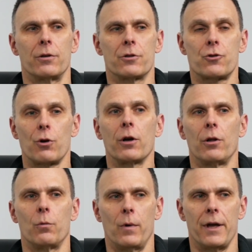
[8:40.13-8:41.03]

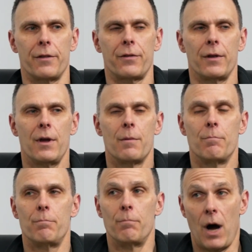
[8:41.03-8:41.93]
struggle with
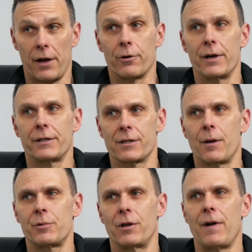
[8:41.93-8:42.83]
moderate
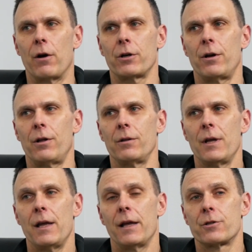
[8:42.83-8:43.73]
consumption of alcohol.
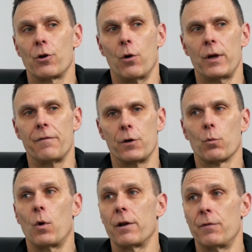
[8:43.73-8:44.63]
And so if you're
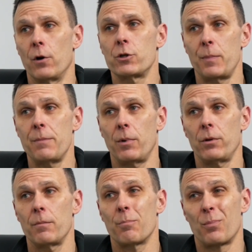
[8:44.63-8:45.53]
one of those
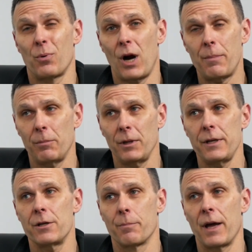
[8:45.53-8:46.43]
people,
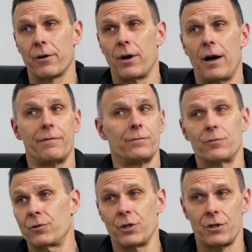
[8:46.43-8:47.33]
probably you're better off
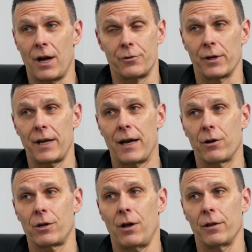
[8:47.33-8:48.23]
just not drinking
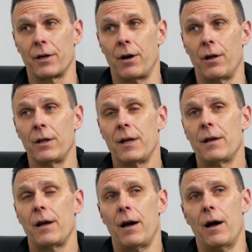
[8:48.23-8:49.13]
alcohol at all.
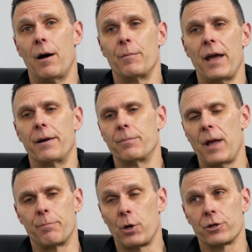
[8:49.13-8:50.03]

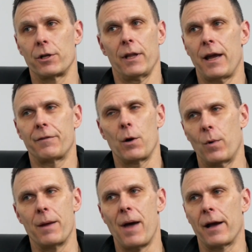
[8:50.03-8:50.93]
And personally, I've cut
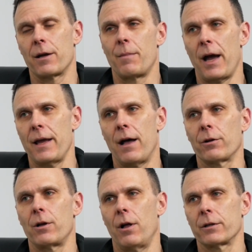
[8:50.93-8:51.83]
way back on my
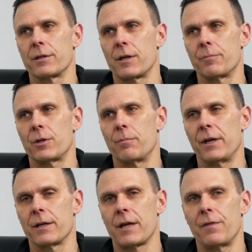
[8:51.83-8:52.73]
alcohol consumption
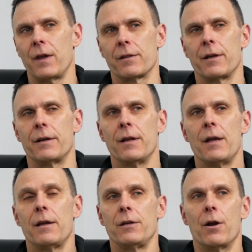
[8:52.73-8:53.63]
because I think that,
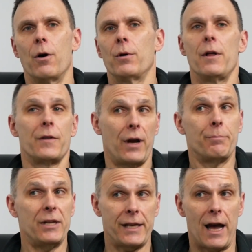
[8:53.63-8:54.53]
you know, they're
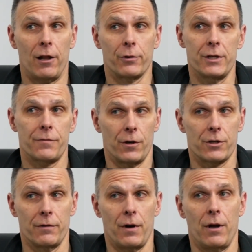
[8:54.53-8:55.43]
empty calories,
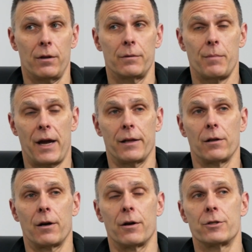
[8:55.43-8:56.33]
first of all, by and
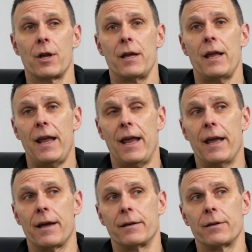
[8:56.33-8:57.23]
large,
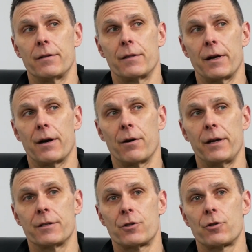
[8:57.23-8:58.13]
and there
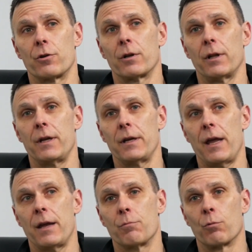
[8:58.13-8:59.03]
is certainly
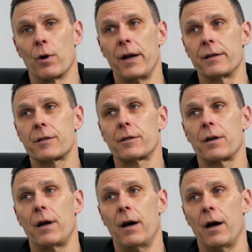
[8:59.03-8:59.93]
a risk
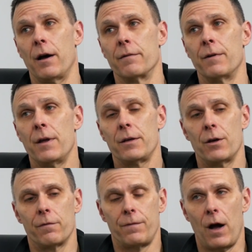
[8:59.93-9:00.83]
of, you
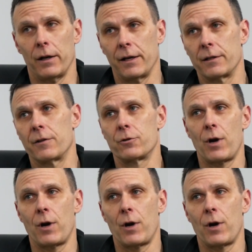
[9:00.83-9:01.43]
know, falling into the